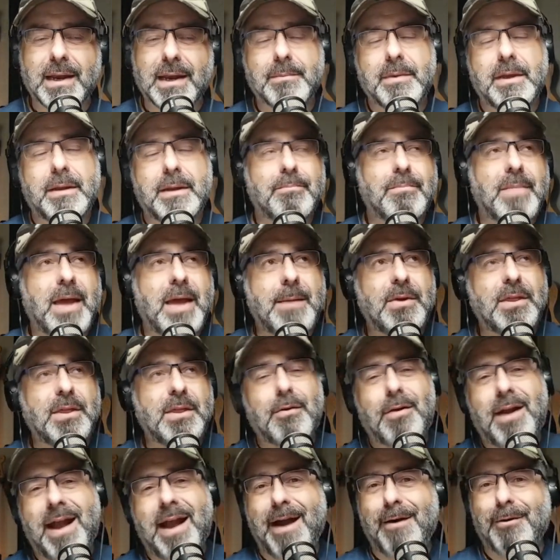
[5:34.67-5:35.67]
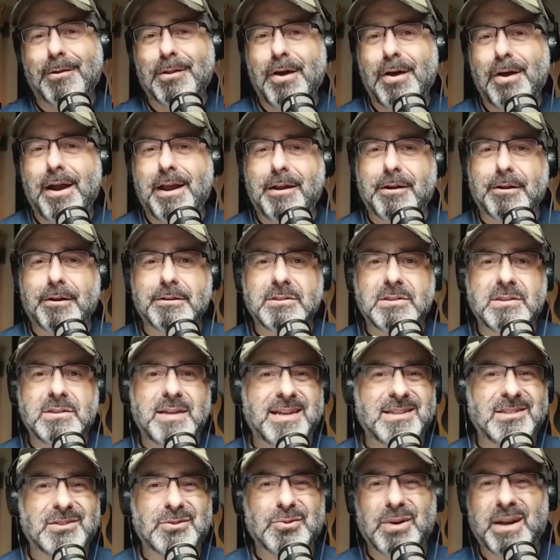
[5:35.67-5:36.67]
I mean, maybe there are outliers
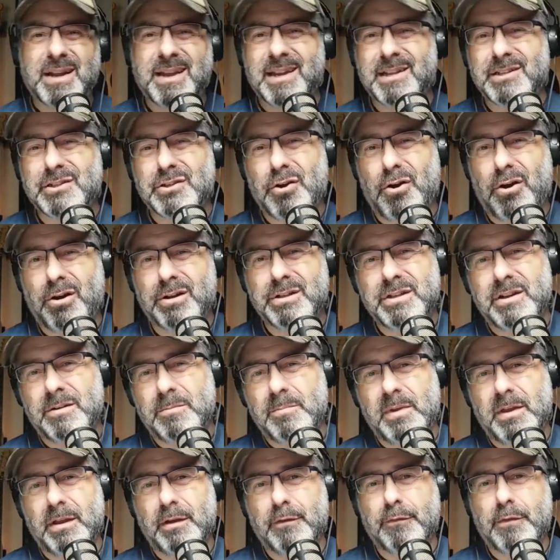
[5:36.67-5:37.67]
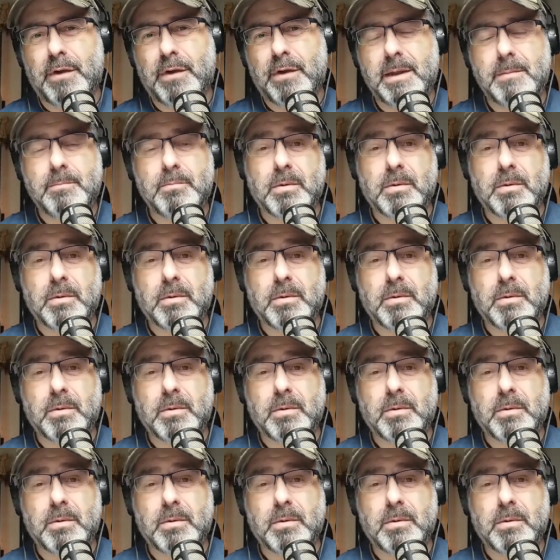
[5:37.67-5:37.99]
that sort of get a charge out of being afraid,